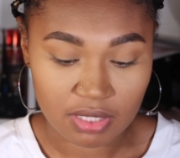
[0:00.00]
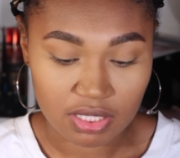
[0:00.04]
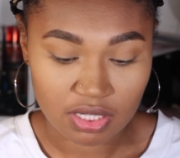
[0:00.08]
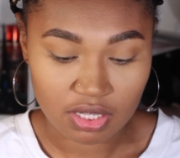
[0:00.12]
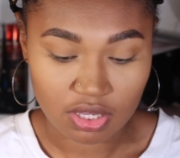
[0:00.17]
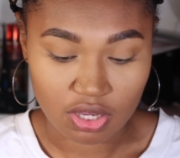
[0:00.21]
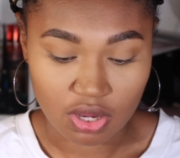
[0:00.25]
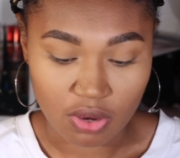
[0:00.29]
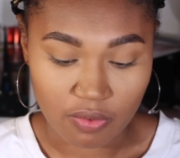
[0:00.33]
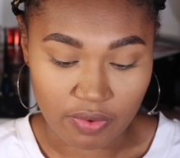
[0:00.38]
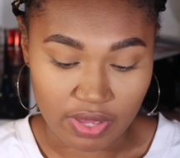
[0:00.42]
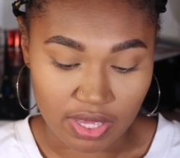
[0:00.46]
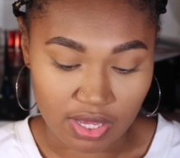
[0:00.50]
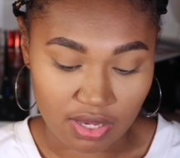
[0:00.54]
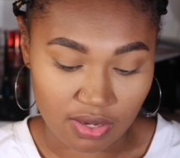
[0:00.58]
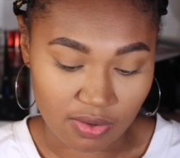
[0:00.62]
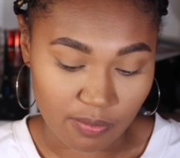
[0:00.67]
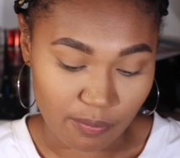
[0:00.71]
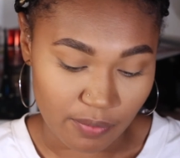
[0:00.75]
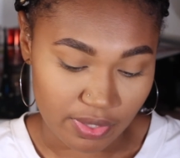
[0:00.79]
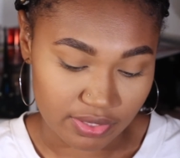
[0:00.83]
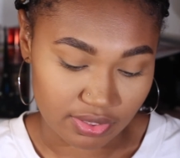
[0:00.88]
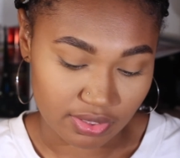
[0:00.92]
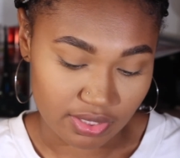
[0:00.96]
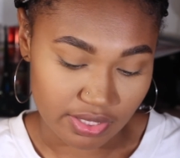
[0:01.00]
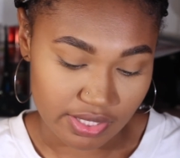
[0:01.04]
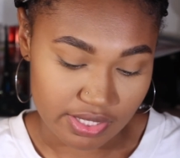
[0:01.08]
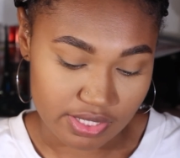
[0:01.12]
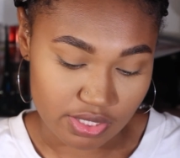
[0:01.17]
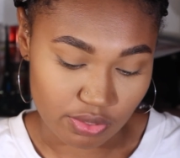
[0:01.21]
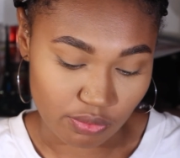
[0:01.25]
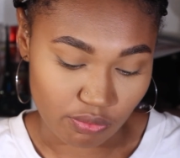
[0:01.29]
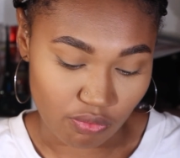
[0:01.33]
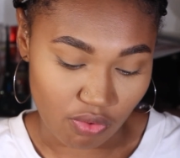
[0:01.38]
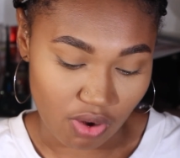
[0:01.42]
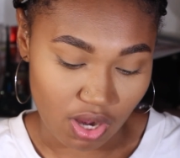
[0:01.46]
going to go in with
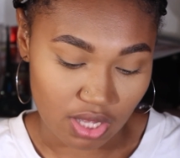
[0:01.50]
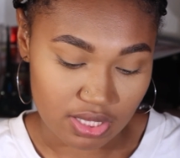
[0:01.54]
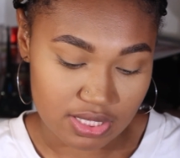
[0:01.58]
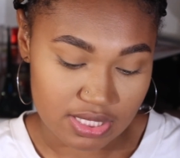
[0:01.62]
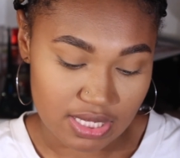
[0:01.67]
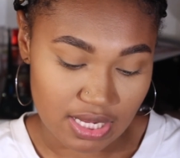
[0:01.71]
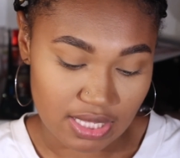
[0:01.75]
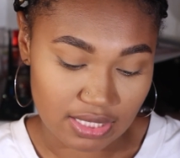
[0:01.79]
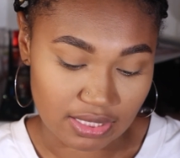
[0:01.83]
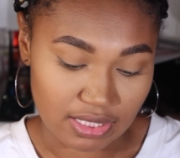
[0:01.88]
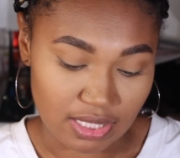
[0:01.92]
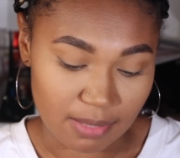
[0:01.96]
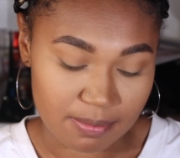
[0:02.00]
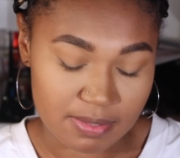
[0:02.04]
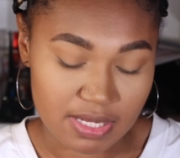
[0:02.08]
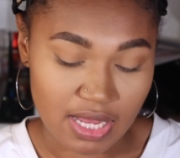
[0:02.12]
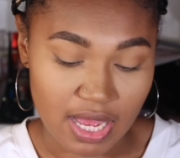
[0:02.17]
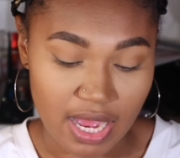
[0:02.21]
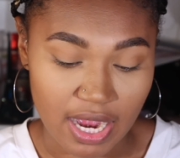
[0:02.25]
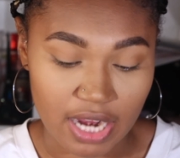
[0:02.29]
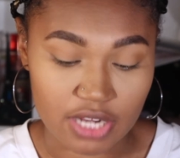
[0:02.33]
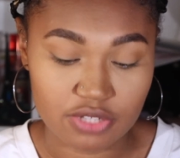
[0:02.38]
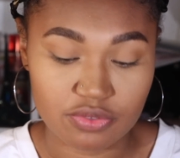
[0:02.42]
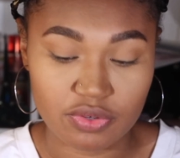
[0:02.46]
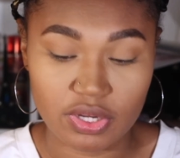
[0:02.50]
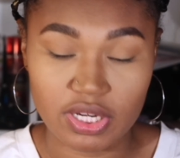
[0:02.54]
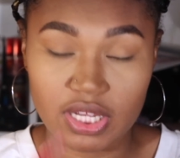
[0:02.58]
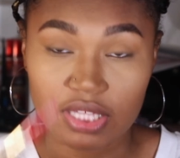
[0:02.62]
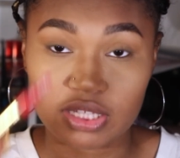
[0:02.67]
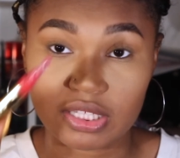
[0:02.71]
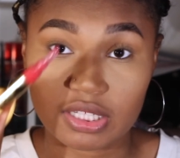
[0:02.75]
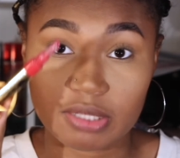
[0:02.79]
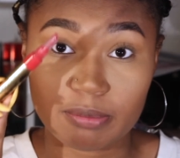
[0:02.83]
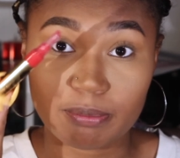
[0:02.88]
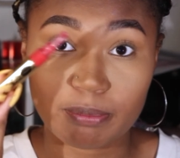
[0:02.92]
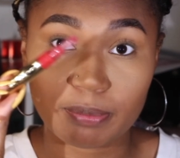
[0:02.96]
this Grande Lips
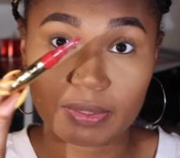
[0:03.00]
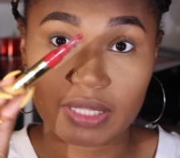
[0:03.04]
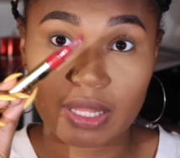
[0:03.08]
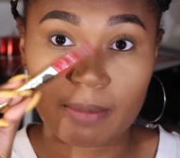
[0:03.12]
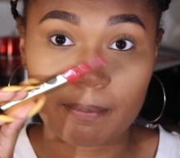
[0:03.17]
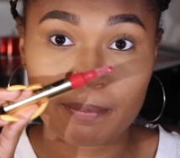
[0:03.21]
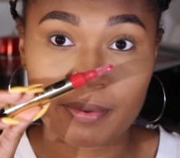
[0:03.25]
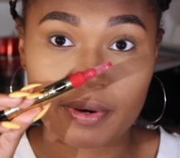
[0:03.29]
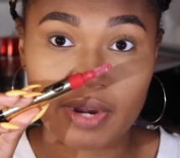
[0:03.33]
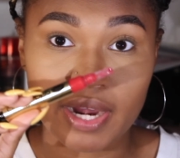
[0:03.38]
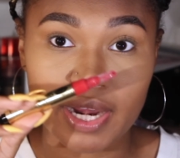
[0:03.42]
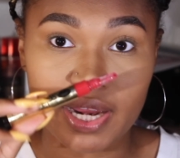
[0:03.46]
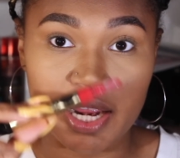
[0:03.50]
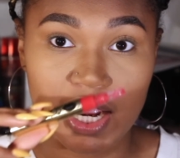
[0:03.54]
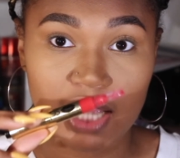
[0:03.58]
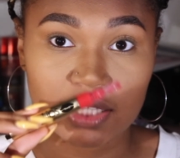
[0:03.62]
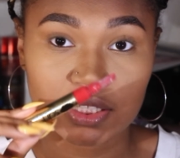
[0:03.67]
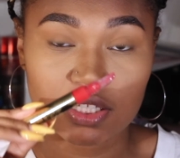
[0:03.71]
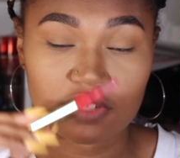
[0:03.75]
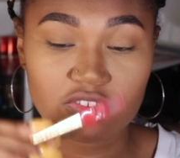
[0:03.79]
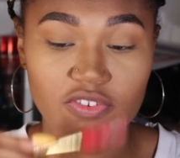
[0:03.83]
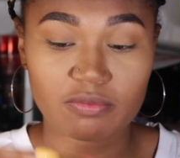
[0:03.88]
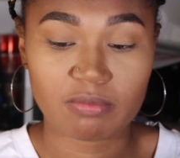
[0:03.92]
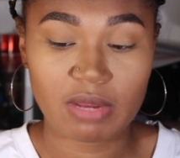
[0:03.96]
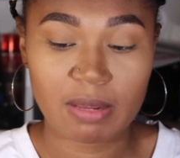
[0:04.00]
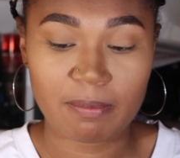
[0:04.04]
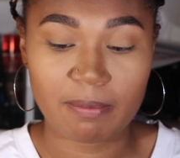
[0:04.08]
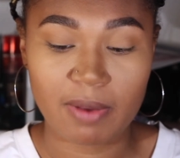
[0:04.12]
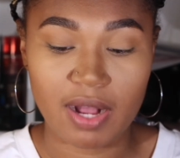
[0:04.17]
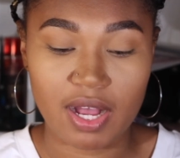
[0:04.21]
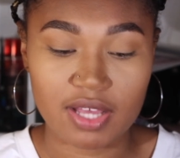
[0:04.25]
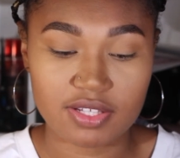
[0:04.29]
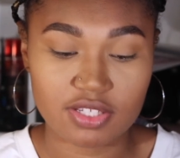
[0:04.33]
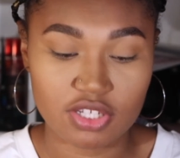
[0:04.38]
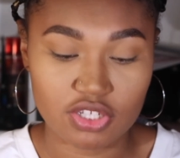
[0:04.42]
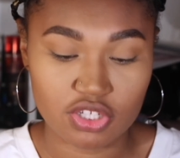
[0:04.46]
Hydrating Lip Plumper. I got this from my
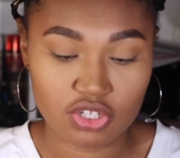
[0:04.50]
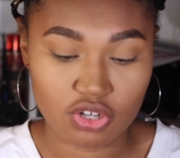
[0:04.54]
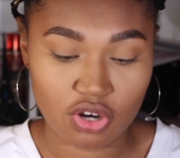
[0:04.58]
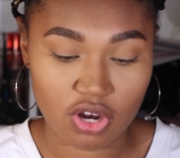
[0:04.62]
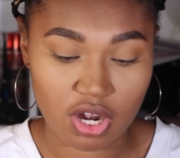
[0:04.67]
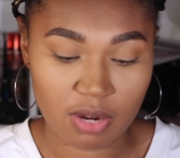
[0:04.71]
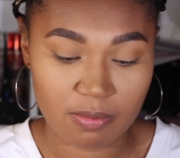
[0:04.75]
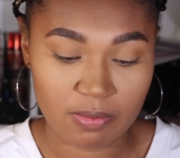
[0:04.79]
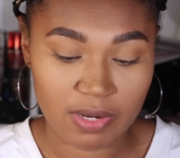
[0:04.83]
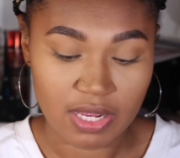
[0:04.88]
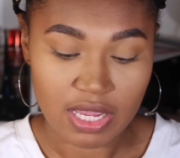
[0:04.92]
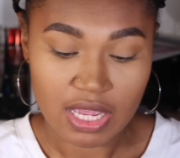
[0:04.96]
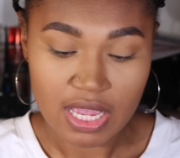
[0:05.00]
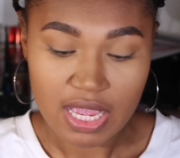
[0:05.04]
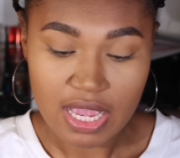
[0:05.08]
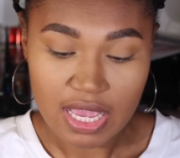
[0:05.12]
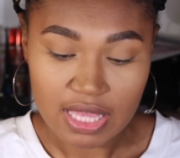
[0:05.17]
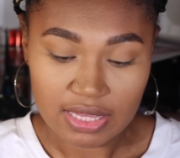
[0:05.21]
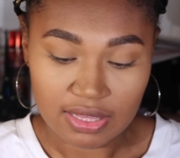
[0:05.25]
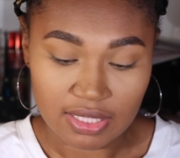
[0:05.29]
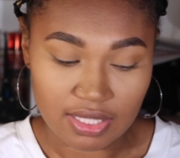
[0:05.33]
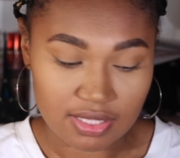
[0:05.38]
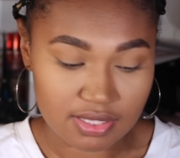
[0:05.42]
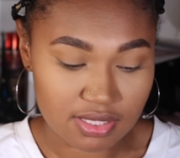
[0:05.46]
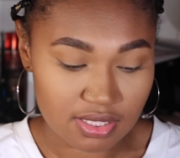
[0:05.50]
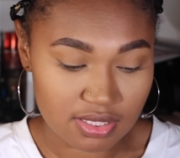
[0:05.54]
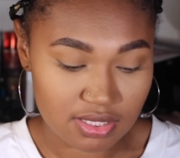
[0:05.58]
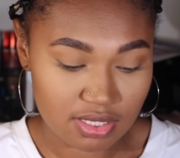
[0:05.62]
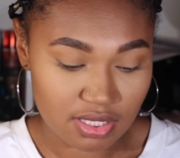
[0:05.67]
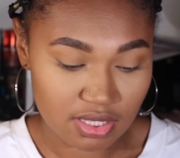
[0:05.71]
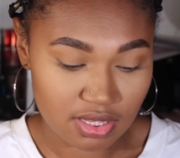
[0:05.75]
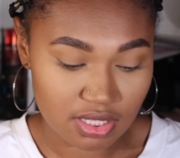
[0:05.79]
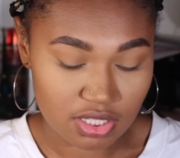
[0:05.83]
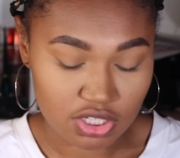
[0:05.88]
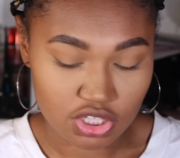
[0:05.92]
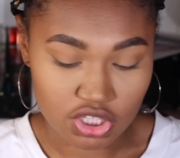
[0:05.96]
BoxyCharm. This is
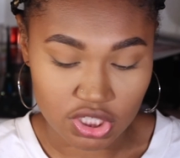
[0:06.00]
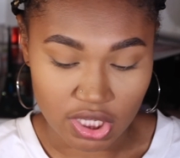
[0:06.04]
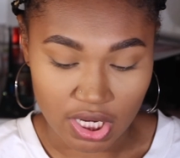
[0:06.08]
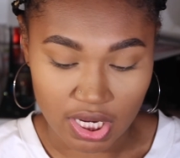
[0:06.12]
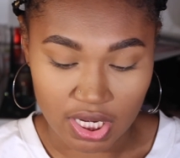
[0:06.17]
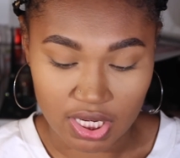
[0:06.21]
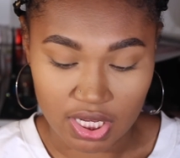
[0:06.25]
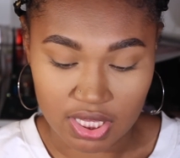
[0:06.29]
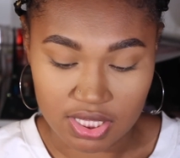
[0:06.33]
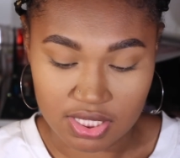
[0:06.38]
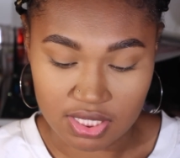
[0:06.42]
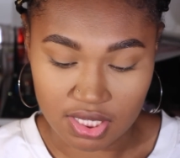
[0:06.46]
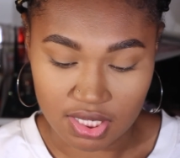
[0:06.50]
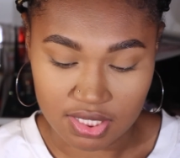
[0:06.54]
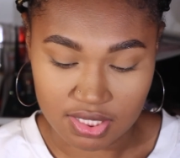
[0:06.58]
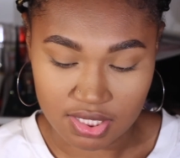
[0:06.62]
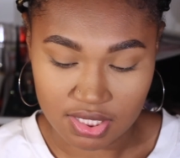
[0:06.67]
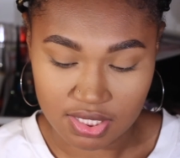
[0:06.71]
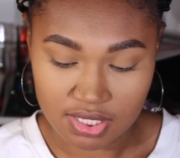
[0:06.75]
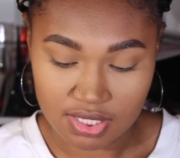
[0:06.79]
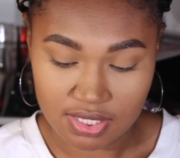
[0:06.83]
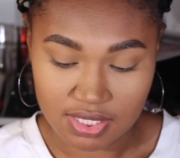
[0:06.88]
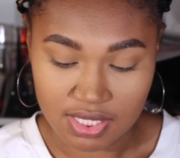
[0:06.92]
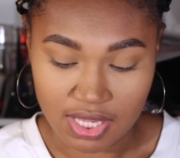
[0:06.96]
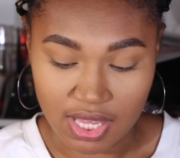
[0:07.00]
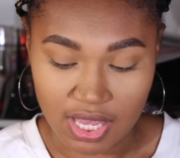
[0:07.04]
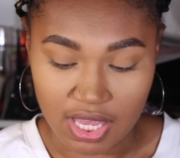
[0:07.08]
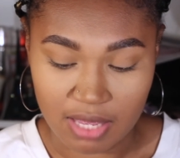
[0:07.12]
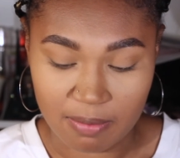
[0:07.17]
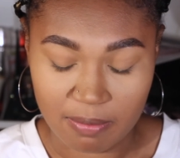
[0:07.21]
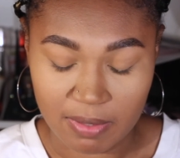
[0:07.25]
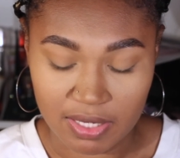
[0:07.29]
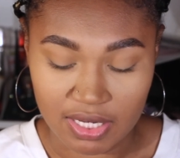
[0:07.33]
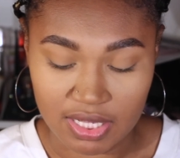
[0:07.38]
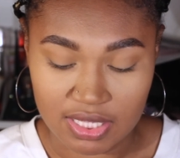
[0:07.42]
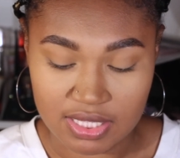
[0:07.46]
in the shade, it doesn't
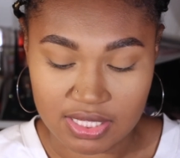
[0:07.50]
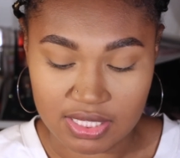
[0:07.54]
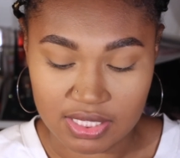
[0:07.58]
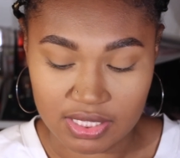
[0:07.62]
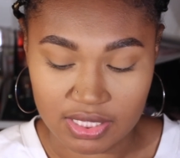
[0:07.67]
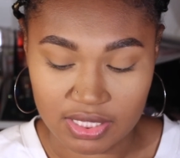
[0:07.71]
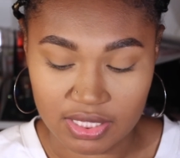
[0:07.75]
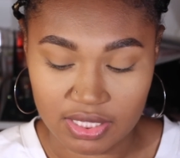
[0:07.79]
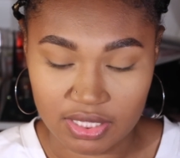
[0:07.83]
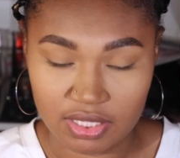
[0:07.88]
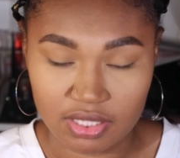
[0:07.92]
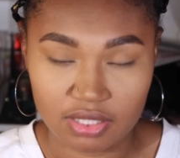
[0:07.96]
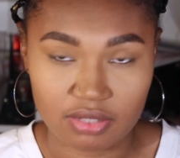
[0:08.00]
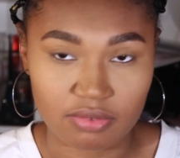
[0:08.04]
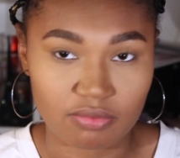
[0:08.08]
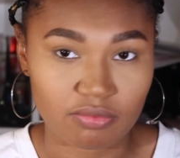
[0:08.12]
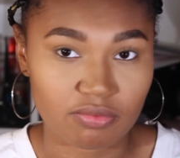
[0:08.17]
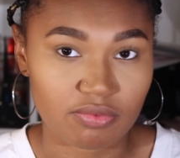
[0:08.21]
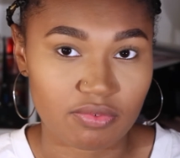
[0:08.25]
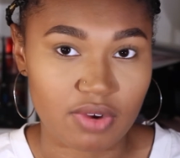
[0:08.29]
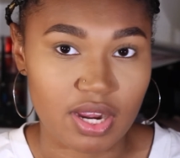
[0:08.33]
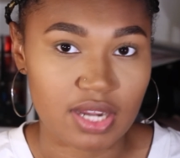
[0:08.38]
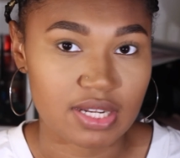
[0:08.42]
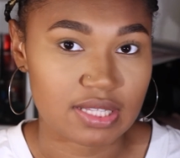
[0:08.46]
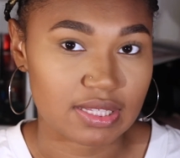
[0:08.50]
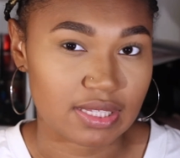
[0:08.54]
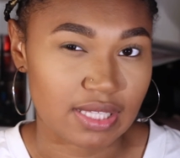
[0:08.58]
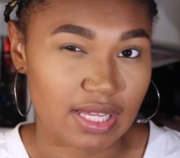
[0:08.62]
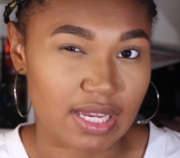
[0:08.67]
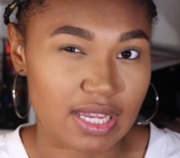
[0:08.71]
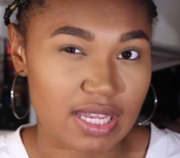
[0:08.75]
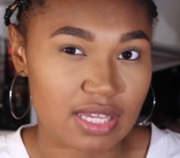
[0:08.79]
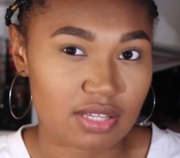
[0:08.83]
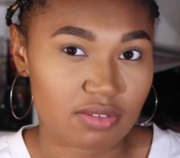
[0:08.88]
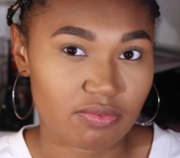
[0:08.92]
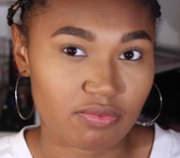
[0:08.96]
say, but it's like red
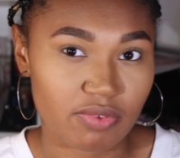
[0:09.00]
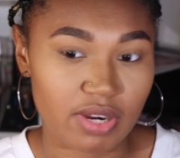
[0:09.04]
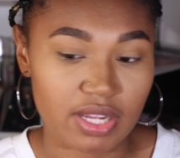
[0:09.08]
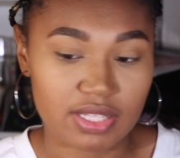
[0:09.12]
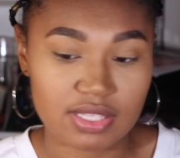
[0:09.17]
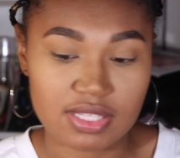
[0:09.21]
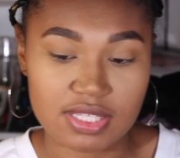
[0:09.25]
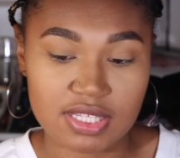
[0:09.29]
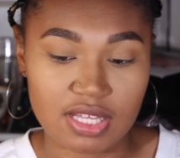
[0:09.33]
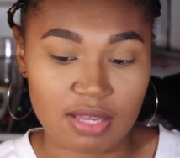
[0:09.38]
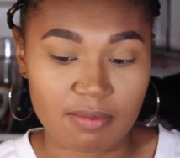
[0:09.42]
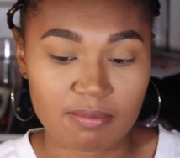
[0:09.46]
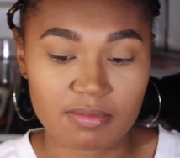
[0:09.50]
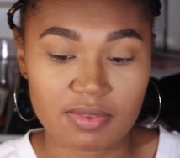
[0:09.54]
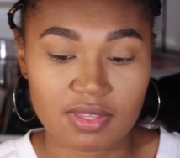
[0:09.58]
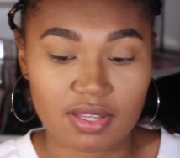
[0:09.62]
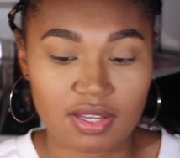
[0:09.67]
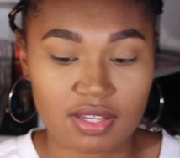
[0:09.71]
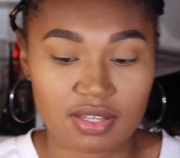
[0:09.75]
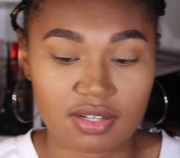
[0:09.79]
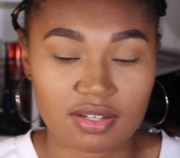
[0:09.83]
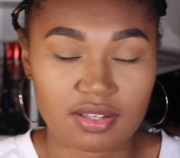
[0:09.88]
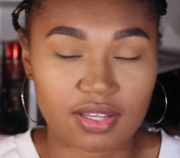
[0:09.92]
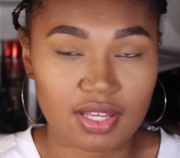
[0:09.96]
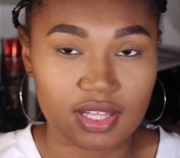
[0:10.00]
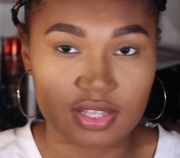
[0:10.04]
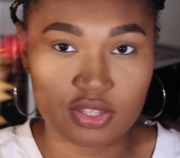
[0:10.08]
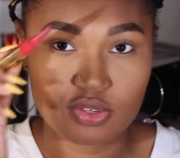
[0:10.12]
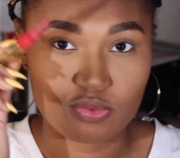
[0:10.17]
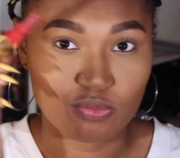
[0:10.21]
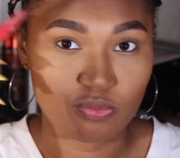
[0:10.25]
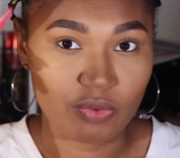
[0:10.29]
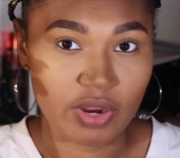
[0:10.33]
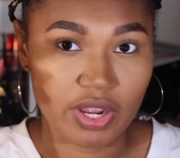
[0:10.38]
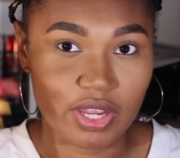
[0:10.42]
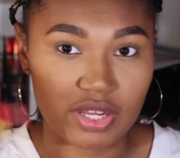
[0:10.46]
light, red something.
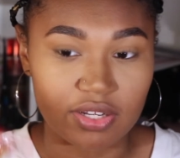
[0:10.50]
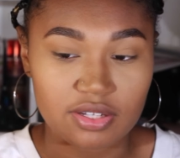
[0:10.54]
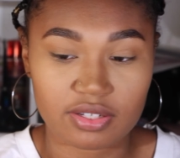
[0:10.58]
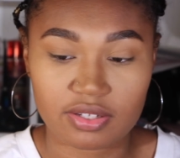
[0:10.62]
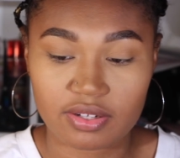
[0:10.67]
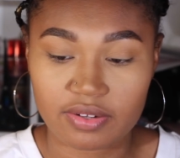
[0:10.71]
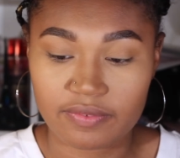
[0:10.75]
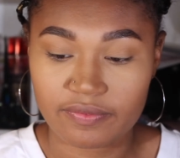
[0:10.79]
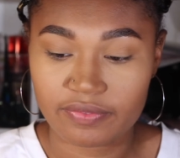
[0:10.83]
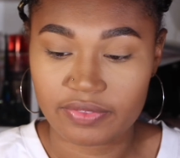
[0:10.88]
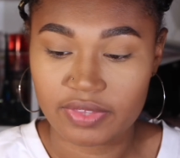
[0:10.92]
It's red.